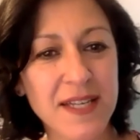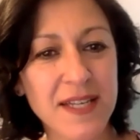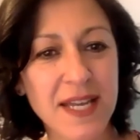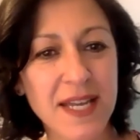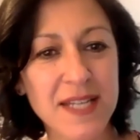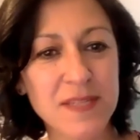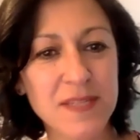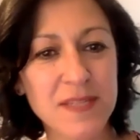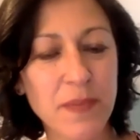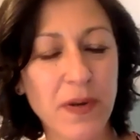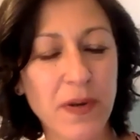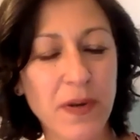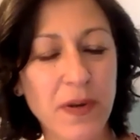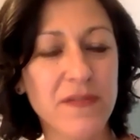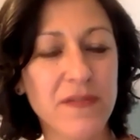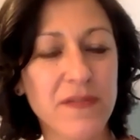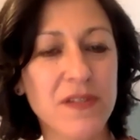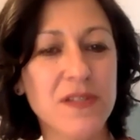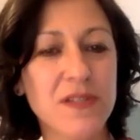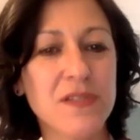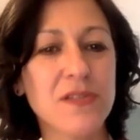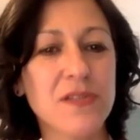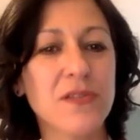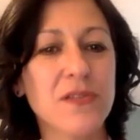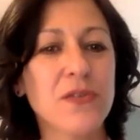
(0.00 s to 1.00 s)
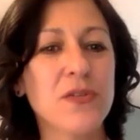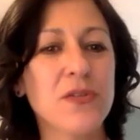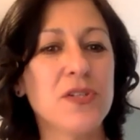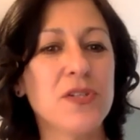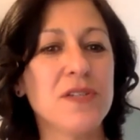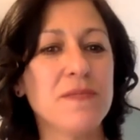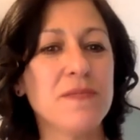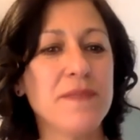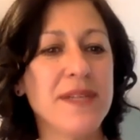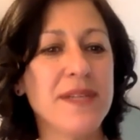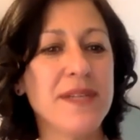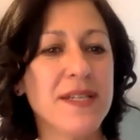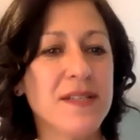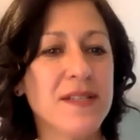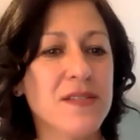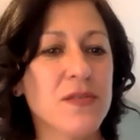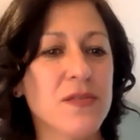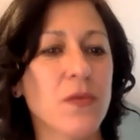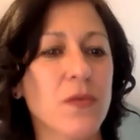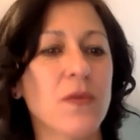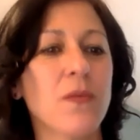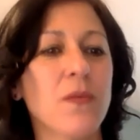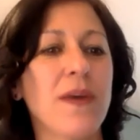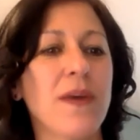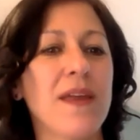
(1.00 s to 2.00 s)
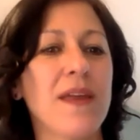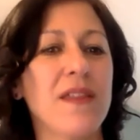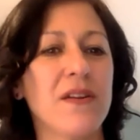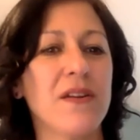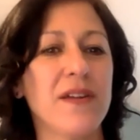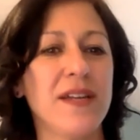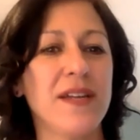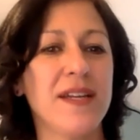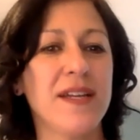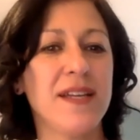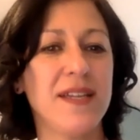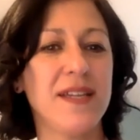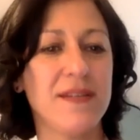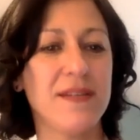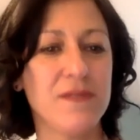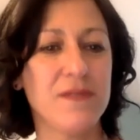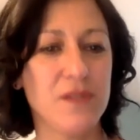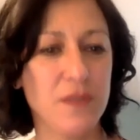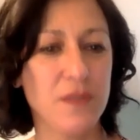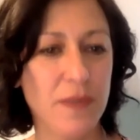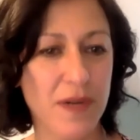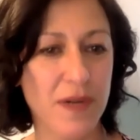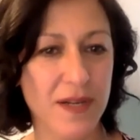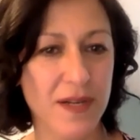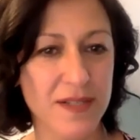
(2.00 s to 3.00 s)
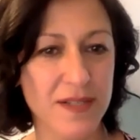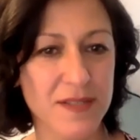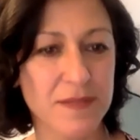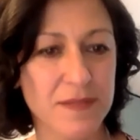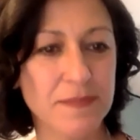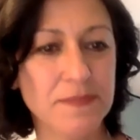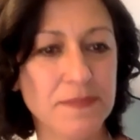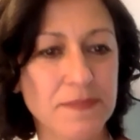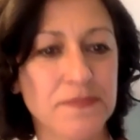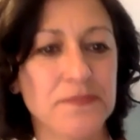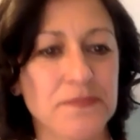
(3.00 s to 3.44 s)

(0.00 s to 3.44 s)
as part of the solution mix, or whether it gives you pause.